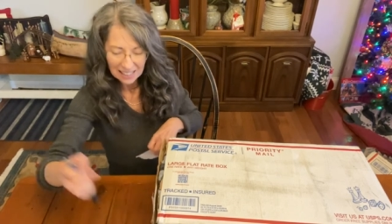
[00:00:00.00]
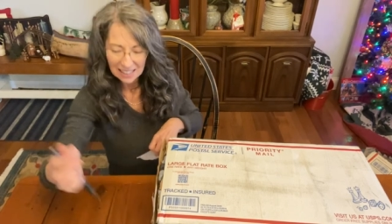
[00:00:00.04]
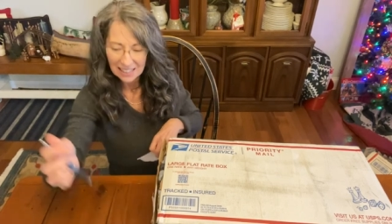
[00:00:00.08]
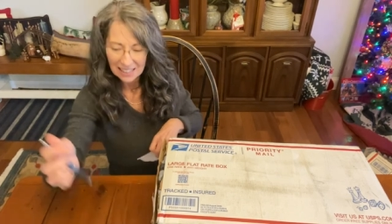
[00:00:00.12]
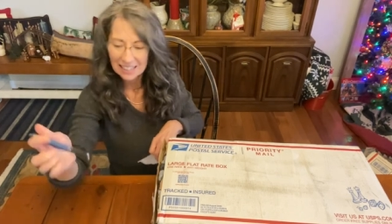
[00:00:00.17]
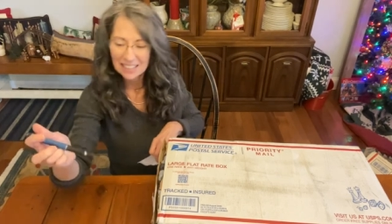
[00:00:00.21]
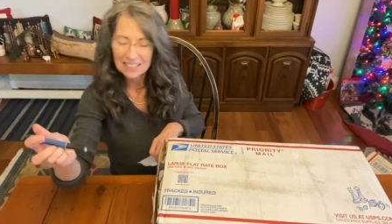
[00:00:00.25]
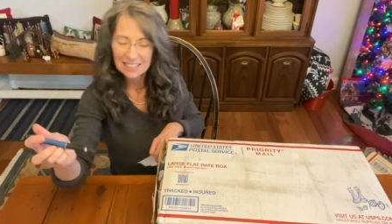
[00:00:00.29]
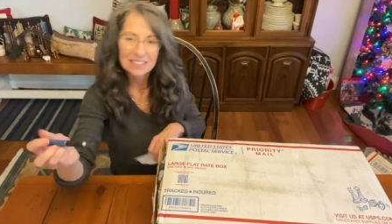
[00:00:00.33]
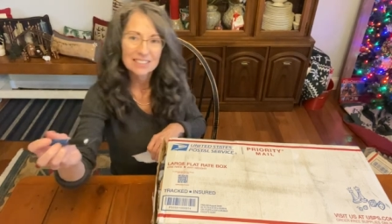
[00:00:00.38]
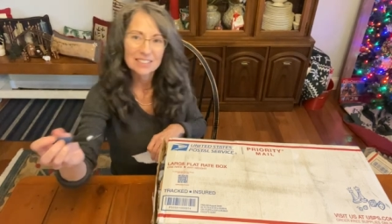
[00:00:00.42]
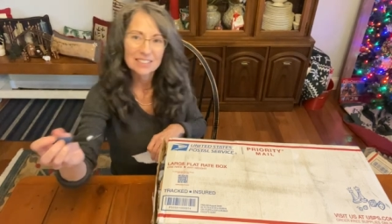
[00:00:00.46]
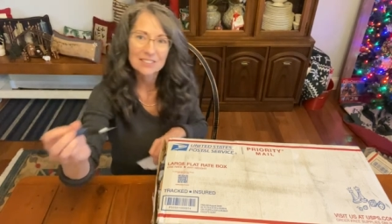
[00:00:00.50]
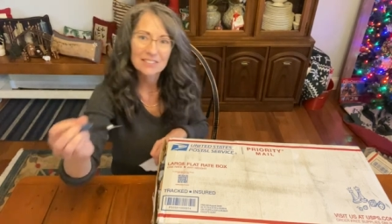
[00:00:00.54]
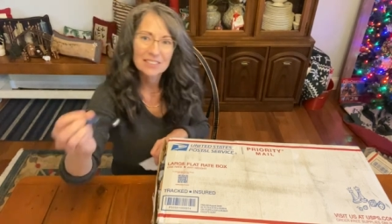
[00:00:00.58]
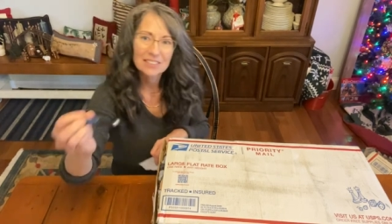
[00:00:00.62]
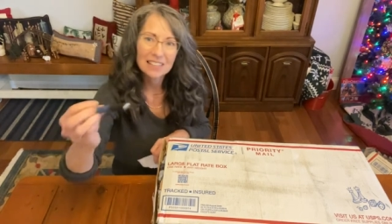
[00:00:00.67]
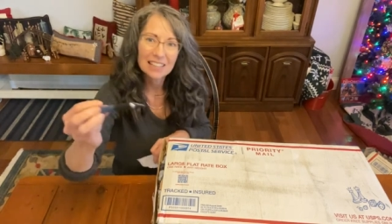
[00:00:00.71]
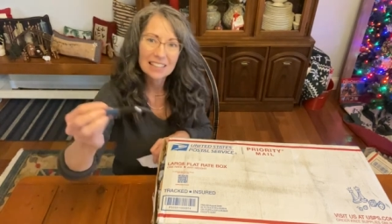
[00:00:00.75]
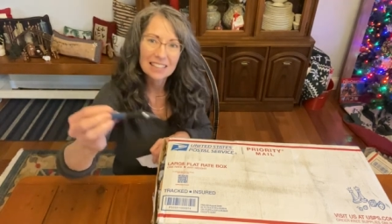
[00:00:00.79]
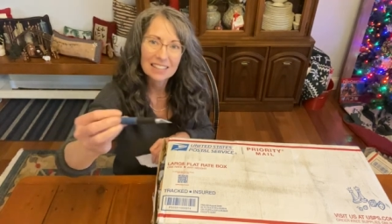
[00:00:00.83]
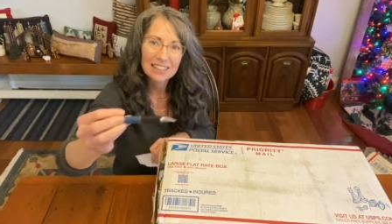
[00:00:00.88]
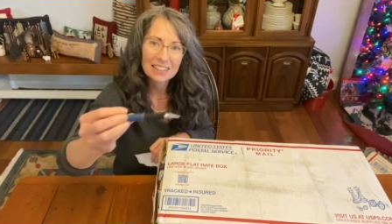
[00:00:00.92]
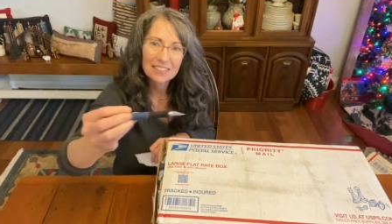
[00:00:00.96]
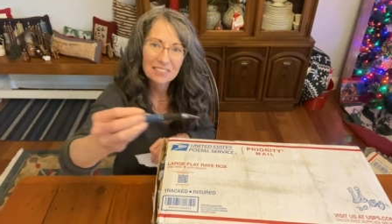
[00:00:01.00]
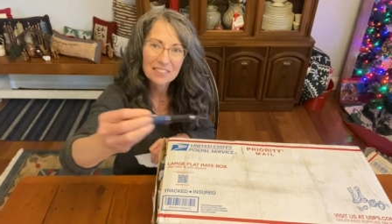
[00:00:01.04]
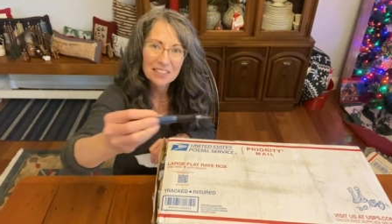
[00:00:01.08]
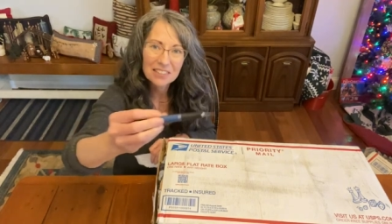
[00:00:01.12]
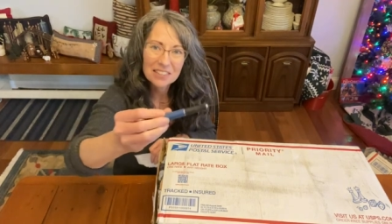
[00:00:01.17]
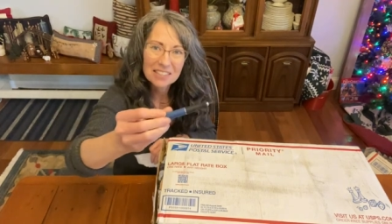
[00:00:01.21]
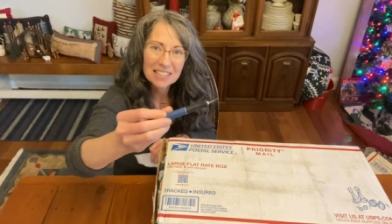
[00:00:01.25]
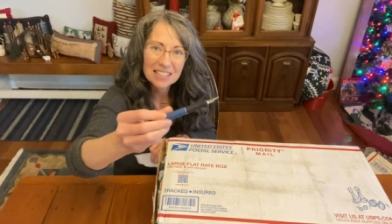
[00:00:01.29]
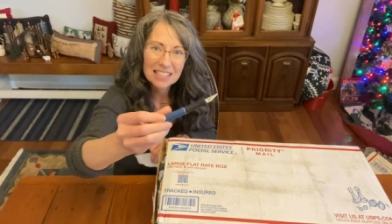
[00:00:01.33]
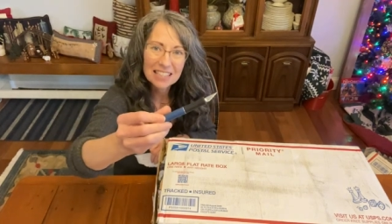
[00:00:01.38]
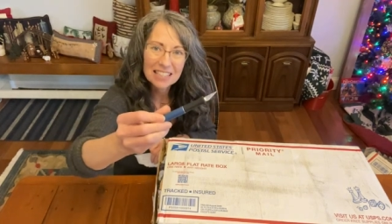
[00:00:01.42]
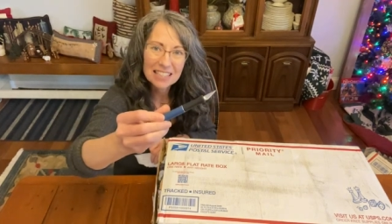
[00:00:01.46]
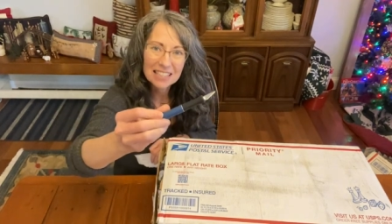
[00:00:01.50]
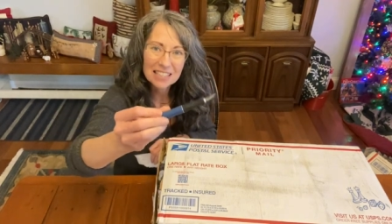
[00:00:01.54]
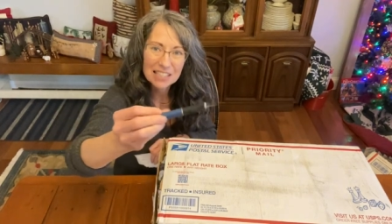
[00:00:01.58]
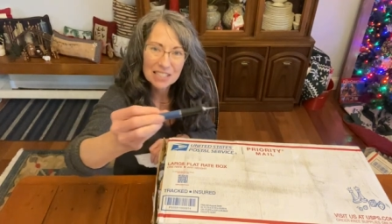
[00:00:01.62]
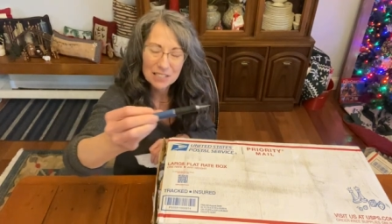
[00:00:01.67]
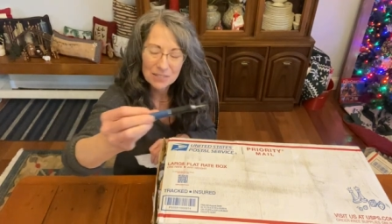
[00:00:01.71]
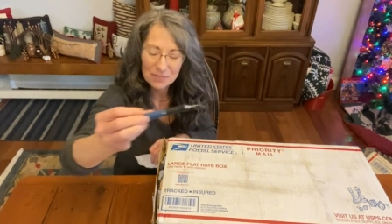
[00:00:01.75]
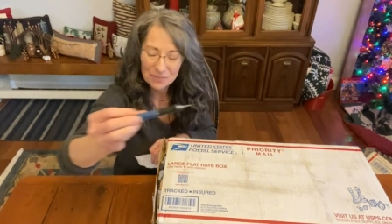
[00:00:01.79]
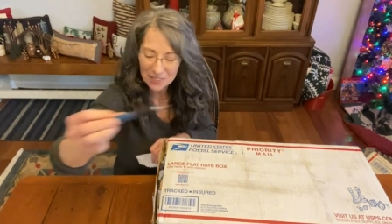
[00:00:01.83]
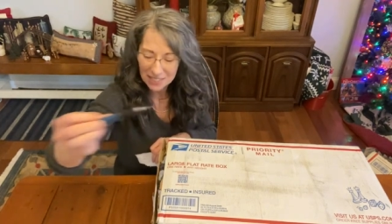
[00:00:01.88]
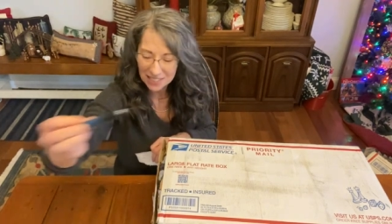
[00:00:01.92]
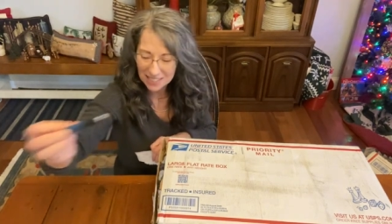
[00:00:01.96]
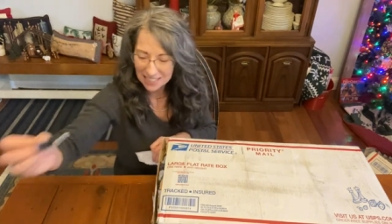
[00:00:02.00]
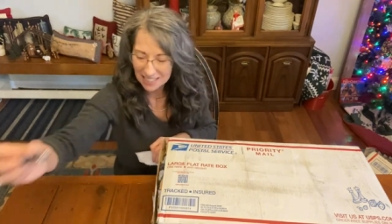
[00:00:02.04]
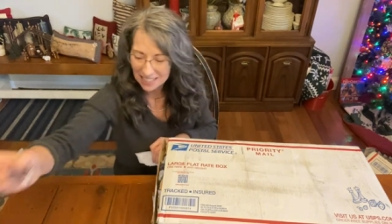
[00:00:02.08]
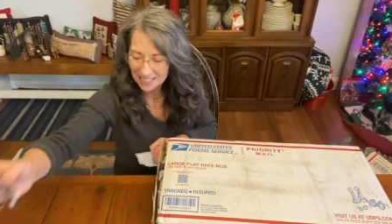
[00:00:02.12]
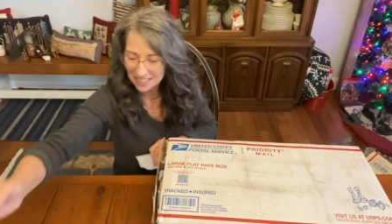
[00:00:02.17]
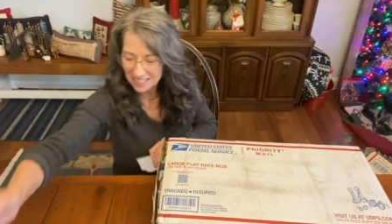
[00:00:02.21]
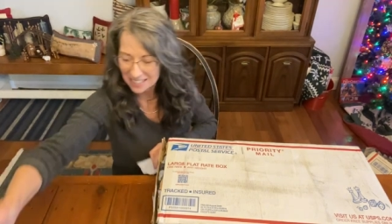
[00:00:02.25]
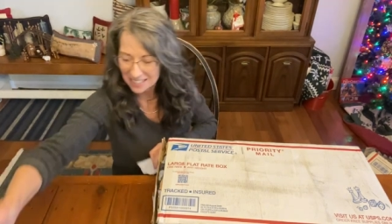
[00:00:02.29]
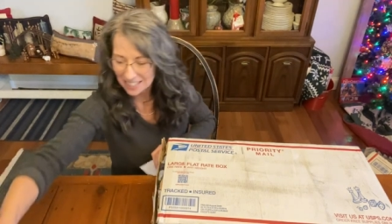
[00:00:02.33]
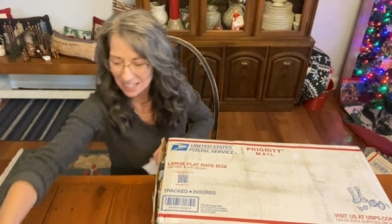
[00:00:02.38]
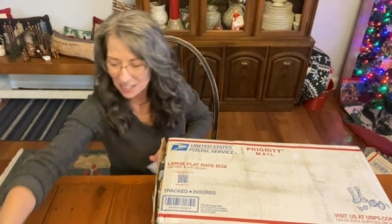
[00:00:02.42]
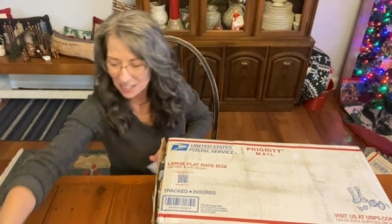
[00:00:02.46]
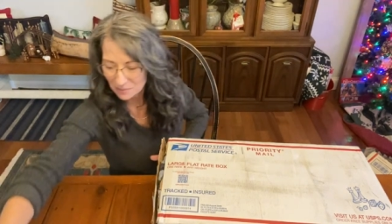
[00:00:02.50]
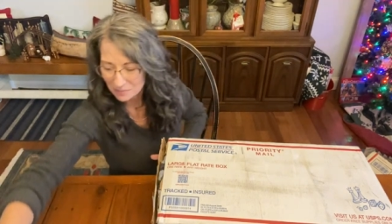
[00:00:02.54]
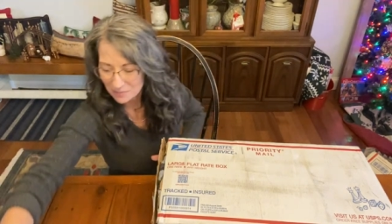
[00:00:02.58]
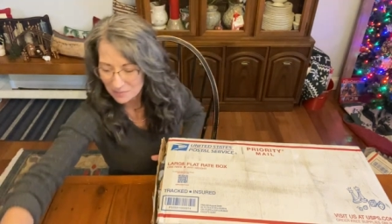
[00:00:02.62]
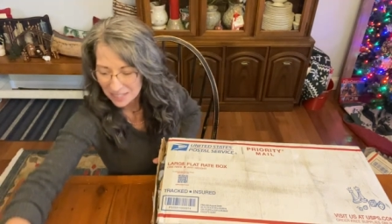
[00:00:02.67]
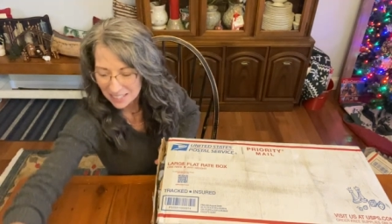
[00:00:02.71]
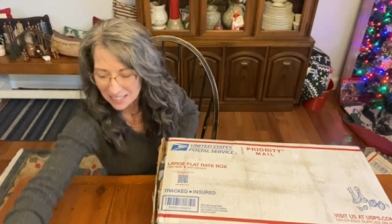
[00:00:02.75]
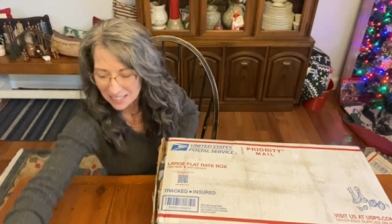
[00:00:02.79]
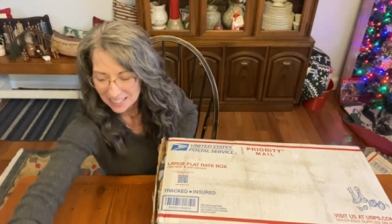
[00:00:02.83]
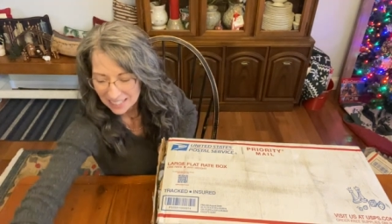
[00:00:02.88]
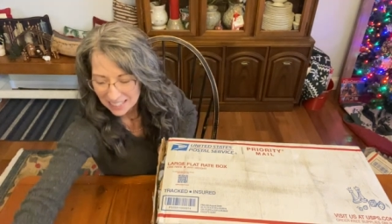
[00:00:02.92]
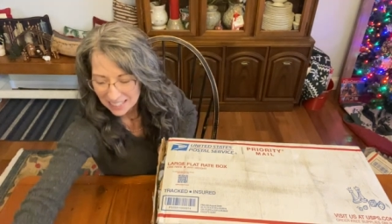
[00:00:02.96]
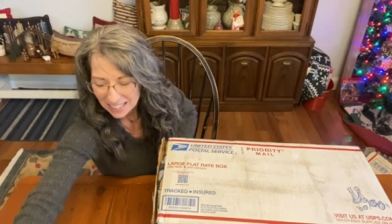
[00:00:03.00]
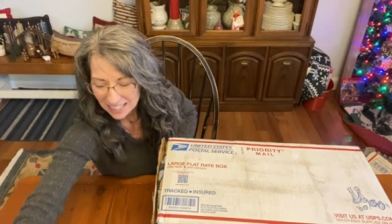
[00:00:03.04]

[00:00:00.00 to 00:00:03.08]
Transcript: this is one of the first things that Michelle sent me.